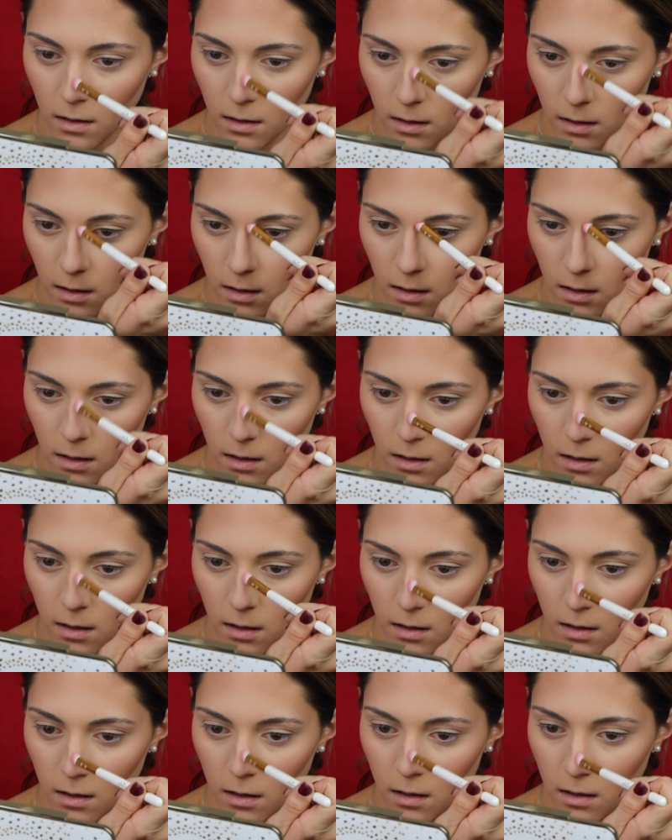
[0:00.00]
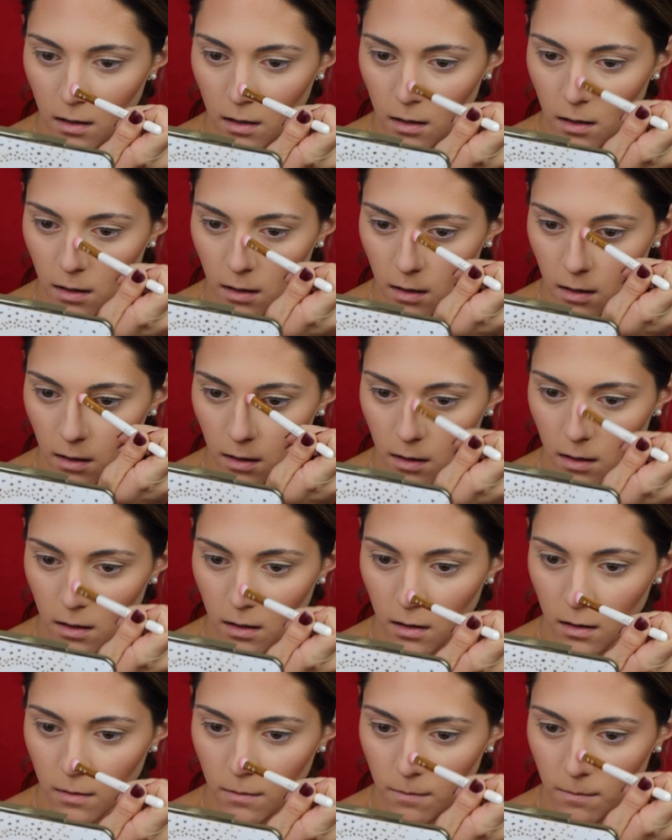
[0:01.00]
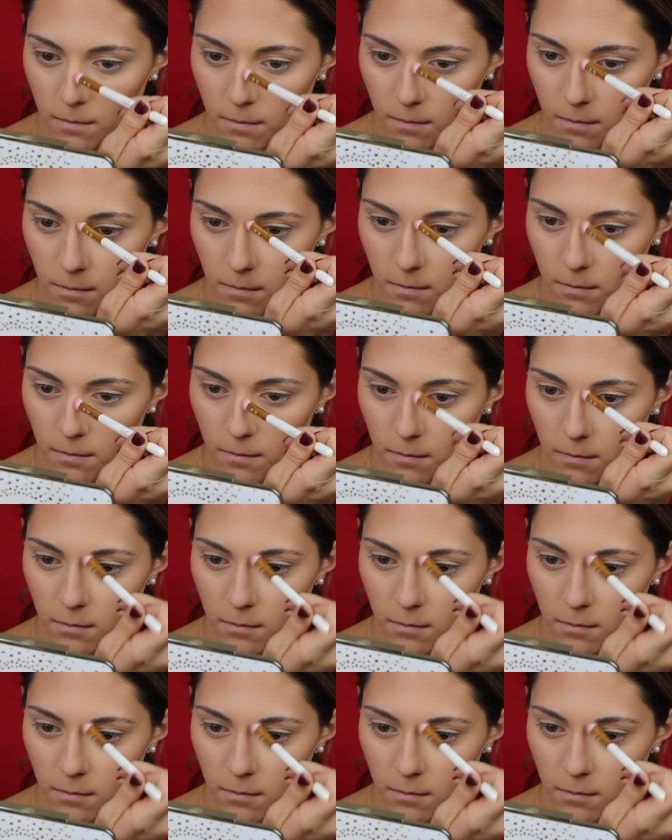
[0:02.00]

No one is speaking in this clip.